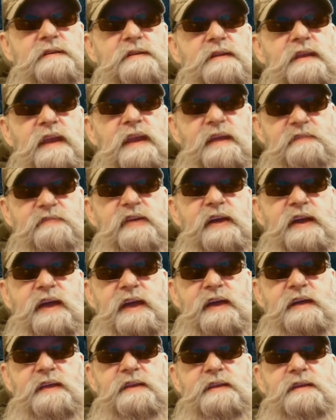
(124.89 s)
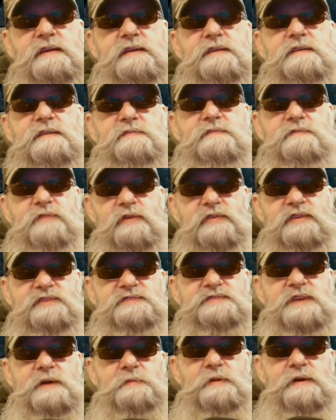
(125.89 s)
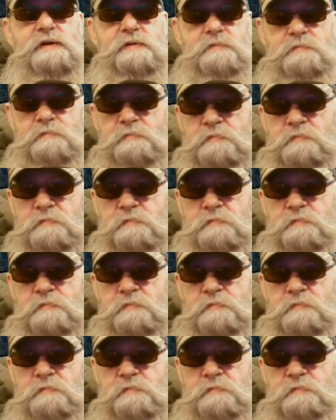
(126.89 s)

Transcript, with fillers: living in for the summer,